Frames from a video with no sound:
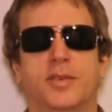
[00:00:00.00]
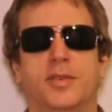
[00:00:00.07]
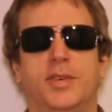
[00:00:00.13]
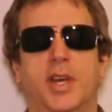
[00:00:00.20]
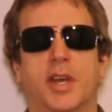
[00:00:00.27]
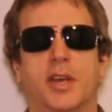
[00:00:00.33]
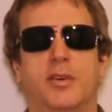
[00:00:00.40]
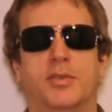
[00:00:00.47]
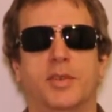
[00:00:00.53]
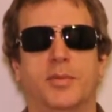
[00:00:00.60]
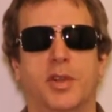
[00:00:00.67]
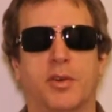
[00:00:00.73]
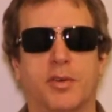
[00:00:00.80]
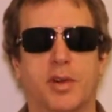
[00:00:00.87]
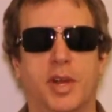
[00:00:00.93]
check out
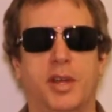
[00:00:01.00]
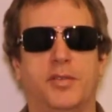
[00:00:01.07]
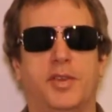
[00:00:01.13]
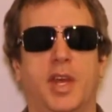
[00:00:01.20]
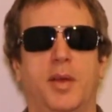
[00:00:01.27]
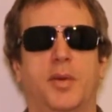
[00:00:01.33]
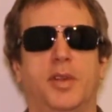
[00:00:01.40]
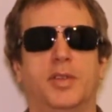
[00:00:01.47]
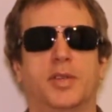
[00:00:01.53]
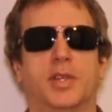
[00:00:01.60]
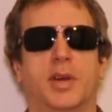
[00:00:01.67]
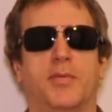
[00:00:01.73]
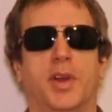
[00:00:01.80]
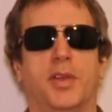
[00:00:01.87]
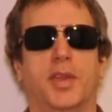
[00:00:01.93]
some local entertainment,
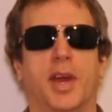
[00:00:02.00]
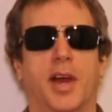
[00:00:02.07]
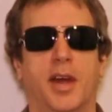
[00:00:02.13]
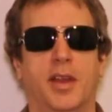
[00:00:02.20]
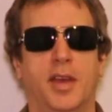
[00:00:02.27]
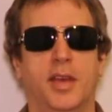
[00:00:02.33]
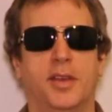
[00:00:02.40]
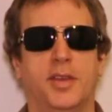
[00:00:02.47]
stuff like that.